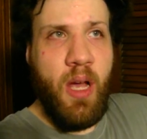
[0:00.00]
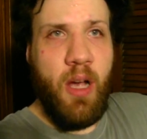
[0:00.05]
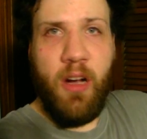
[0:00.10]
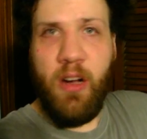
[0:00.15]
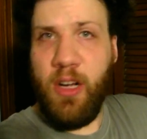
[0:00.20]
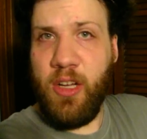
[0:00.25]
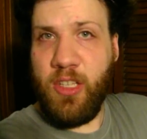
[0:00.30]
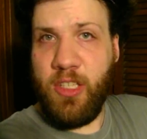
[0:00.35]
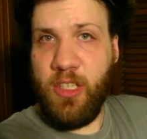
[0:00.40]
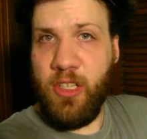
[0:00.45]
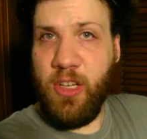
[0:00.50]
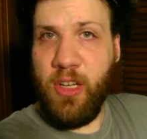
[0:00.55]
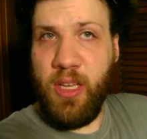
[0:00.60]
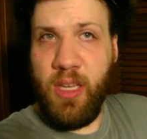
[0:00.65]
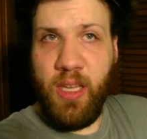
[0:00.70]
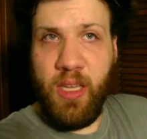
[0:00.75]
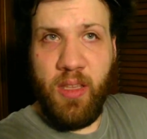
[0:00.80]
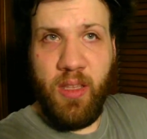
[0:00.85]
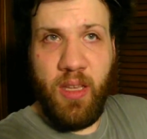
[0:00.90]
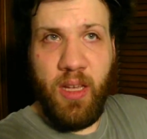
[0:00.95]

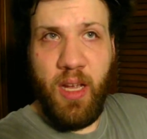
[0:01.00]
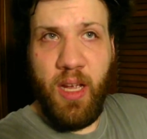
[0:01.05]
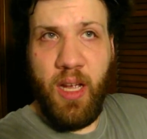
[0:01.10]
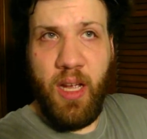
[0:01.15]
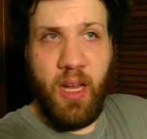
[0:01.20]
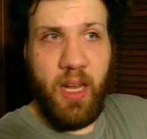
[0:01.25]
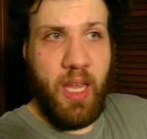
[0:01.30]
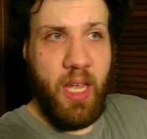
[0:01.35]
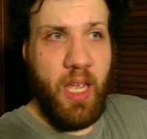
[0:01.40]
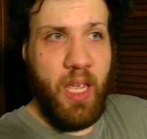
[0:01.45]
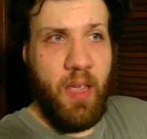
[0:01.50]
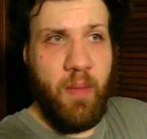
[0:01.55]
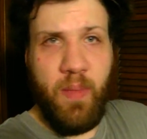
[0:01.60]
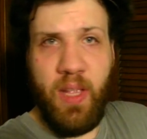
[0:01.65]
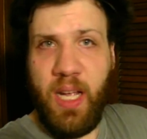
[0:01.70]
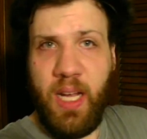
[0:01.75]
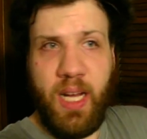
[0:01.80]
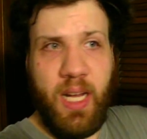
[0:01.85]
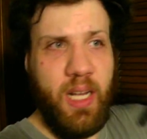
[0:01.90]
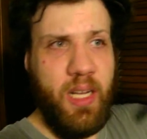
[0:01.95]
wrestling uh, game,
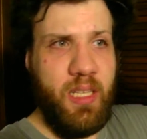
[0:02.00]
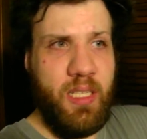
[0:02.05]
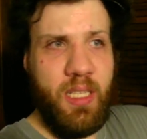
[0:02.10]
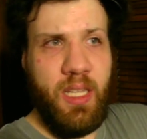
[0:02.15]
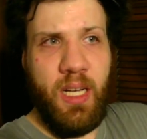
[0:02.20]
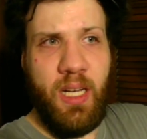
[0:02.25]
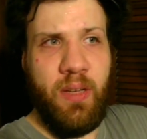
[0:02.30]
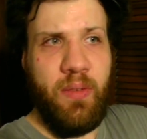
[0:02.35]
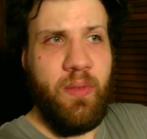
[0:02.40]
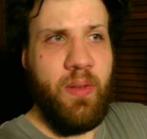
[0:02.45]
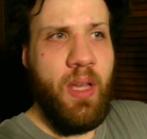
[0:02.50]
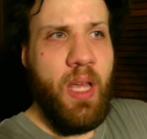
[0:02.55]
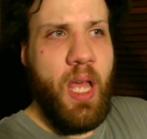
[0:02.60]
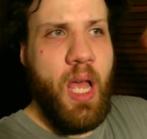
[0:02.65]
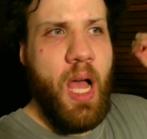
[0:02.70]
that kind of stuff.